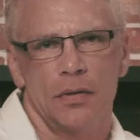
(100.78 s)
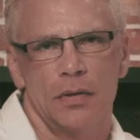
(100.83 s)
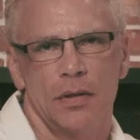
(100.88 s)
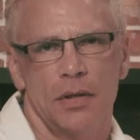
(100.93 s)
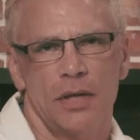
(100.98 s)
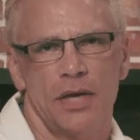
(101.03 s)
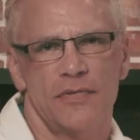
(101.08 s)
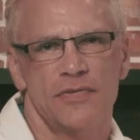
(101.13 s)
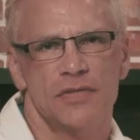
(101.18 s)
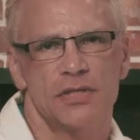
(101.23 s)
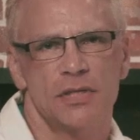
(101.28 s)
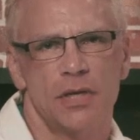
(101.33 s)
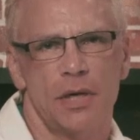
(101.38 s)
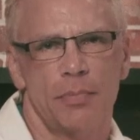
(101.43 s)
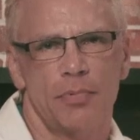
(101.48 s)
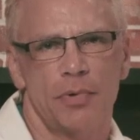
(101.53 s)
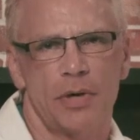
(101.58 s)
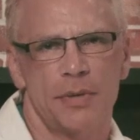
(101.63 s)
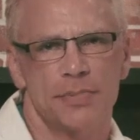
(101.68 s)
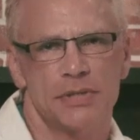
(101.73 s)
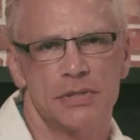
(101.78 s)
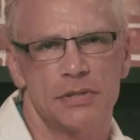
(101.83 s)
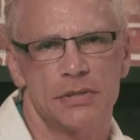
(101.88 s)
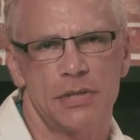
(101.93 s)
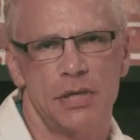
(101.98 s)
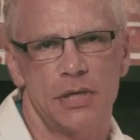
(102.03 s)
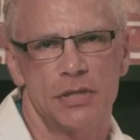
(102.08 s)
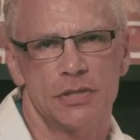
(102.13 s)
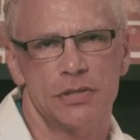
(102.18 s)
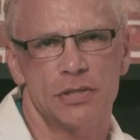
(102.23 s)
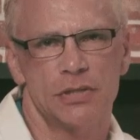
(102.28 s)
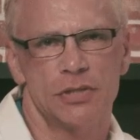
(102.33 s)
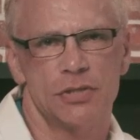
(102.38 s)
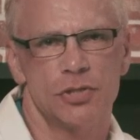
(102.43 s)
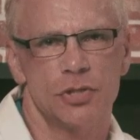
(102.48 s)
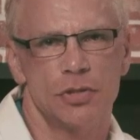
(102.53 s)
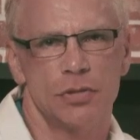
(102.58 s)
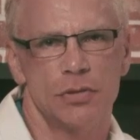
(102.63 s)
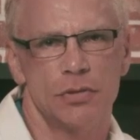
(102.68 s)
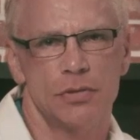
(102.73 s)
The f-stop
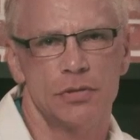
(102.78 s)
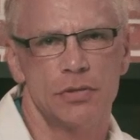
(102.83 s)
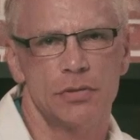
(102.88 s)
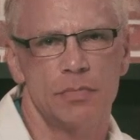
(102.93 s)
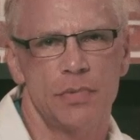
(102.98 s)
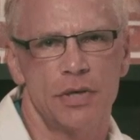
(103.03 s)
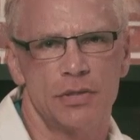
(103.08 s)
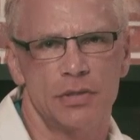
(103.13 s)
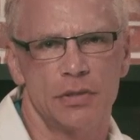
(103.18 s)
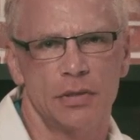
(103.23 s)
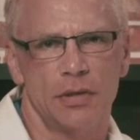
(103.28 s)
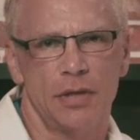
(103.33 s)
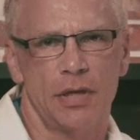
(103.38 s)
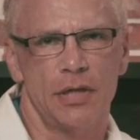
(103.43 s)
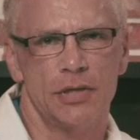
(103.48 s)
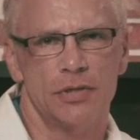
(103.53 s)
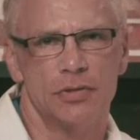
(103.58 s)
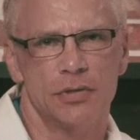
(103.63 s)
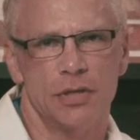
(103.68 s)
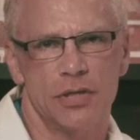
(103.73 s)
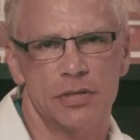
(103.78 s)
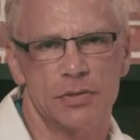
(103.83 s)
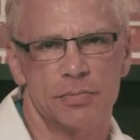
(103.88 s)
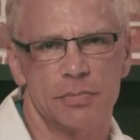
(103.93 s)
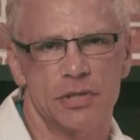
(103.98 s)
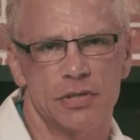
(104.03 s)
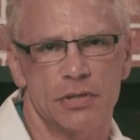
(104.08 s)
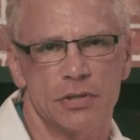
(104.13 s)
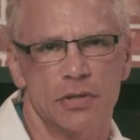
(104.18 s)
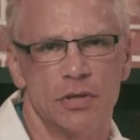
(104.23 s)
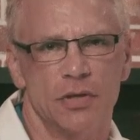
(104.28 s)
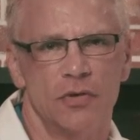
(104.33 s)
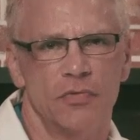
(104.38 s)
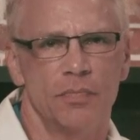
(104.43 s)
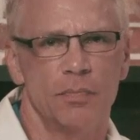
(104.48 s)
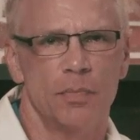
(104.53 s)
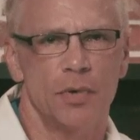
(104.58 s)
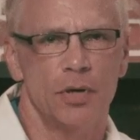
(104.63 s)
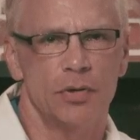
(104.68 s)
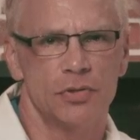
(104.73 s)
representations used to measure light transmission
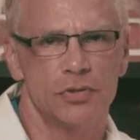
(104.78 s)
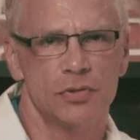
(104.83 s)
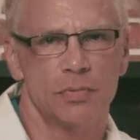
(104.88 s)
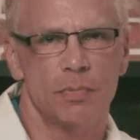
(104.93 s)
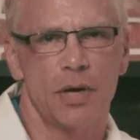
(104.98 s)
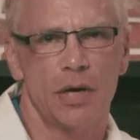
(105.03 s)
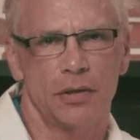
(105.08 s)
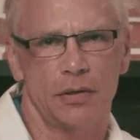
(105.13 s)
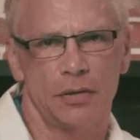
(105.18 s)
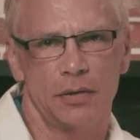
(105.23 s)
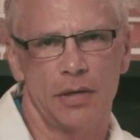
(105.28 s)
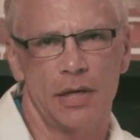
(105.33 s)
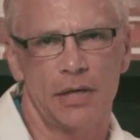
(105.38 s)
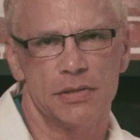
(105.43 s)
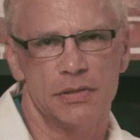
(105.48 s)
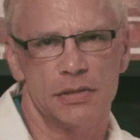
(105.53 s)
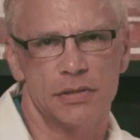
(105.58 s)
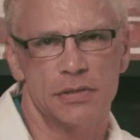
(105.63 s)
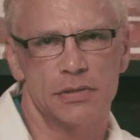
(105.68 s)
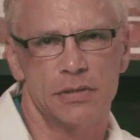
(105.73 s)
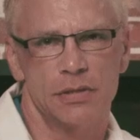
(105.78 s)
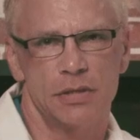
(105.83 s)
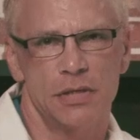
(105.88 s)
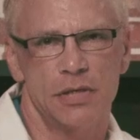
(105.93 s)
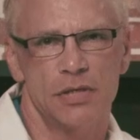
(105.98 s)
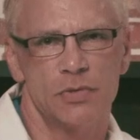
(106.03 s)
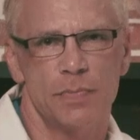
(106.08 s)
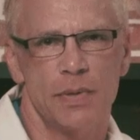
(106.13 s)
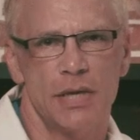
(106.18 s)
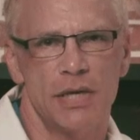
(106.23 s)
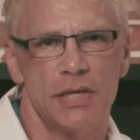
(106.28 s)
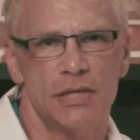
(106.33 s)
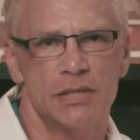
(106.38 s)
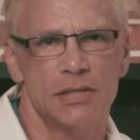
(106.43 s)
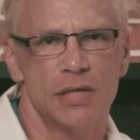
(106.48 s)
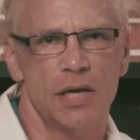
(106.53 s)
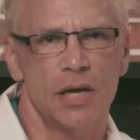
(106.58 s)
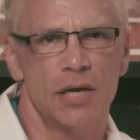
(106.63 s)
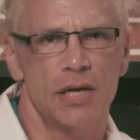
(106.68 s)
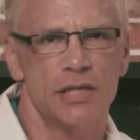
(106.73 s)
of most modern lenses is
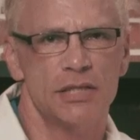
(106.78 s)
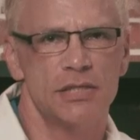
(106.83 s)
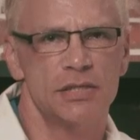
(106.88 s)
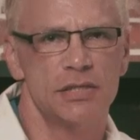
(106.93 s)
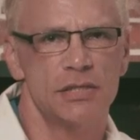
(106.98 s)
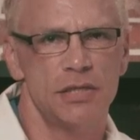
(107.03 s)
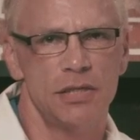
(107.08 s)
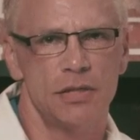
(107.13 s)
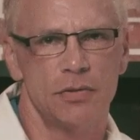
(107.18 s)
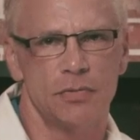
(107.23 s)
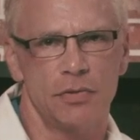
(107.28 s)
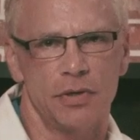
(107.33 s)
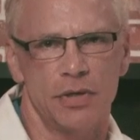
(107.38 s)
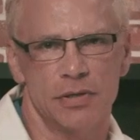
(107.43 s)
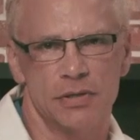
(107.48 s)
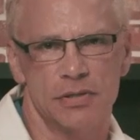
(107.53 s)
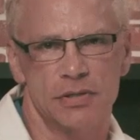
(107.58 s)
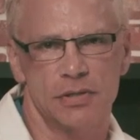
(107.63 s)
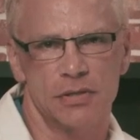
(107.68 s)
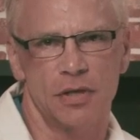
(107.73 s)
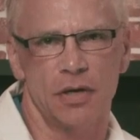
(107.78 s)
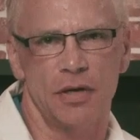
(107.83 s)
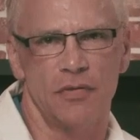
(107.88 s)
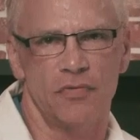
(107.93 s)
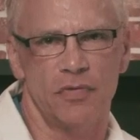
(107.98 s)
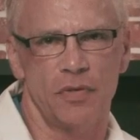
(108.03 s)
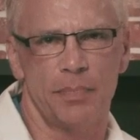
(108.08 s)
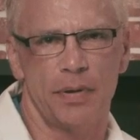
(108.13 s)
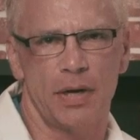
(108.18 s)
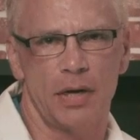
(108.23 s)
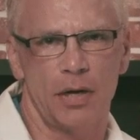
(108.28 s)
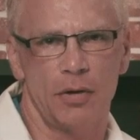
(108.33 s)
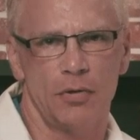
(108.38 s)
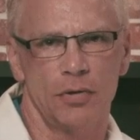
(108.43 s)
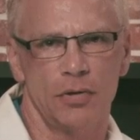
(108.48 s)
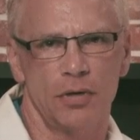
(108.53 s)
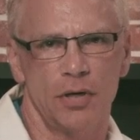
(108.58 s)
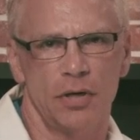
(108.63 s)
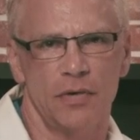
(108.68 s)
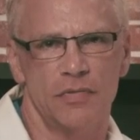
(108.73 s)
based on a sequence of the
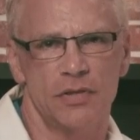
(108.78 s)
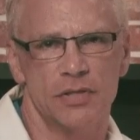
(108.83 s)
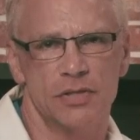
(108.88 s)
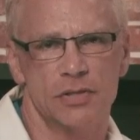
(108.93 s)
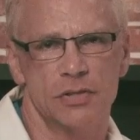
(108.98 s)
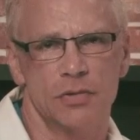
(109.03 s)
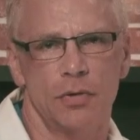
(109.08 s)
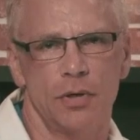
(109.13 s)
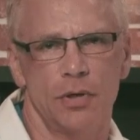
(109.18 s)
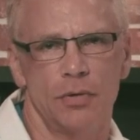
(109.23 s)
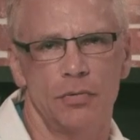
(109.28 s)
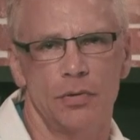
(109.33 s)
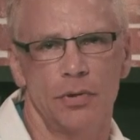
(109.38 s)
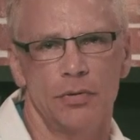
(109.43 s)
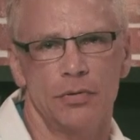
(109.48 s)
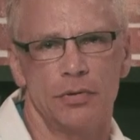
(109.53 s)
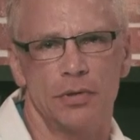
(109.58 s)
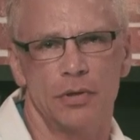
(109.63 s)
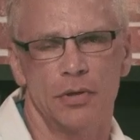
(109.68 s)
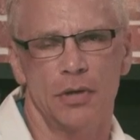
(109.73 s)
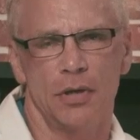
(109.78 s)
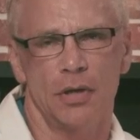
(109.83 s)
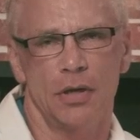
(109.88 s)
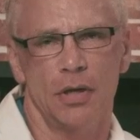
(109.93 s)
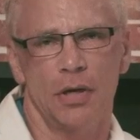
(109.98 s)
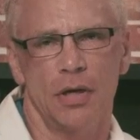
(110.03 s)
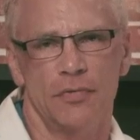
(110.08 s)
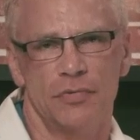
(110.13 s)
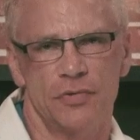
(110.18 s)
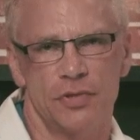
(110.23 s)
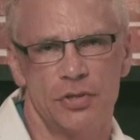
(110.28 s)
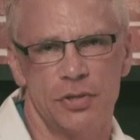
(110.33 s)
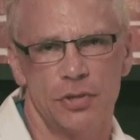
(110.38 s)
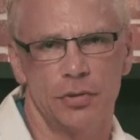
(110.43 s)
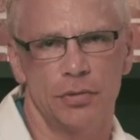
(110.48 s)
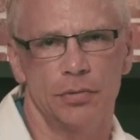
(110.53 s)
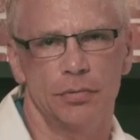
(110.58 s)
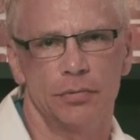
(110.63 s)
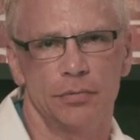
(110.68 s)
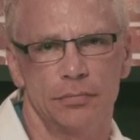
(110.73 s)
power of the square root of
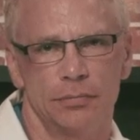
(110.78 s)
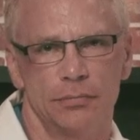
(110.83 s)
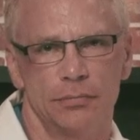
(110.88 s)
two.